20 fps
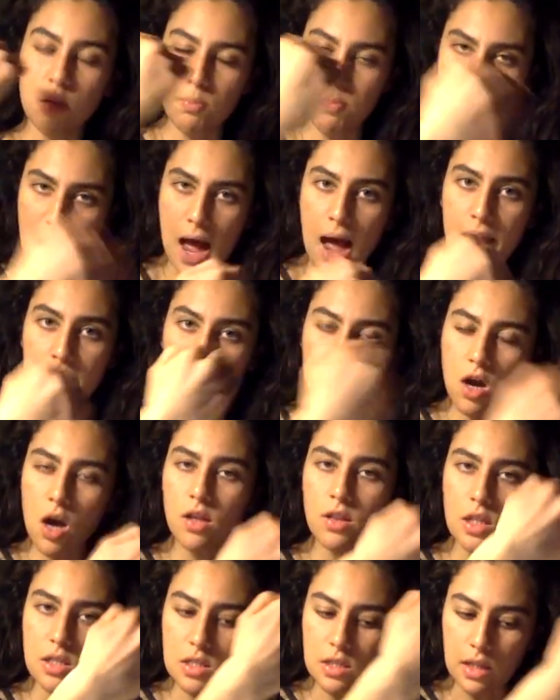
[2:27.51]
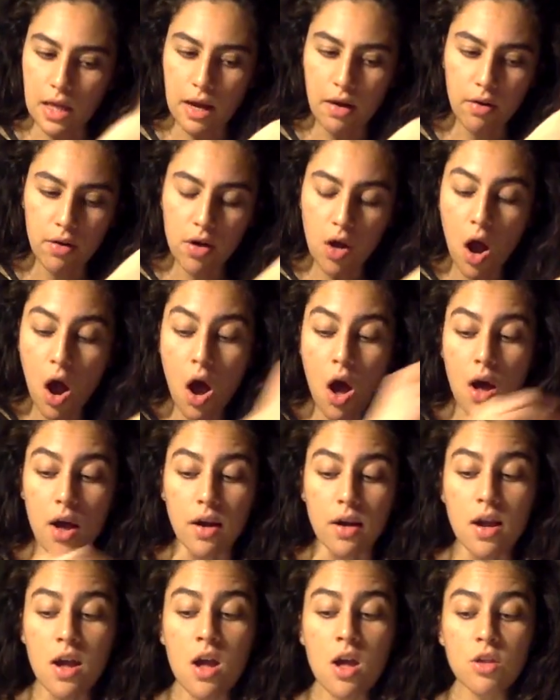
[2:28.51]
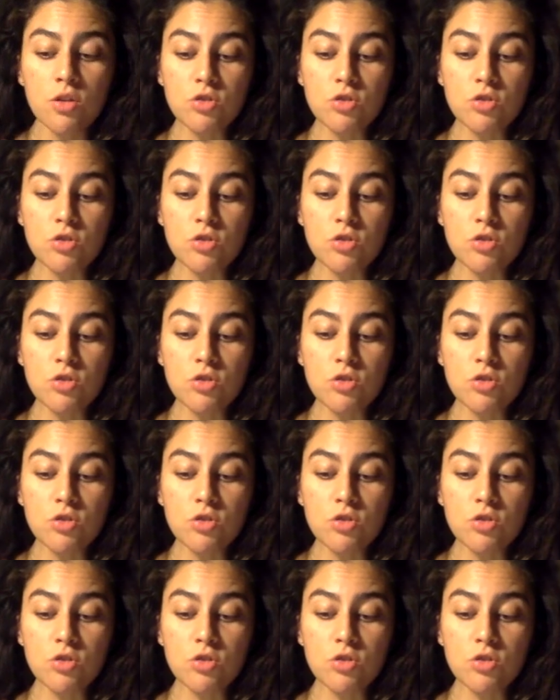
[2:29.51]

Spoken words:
pack it on, let's layer it on.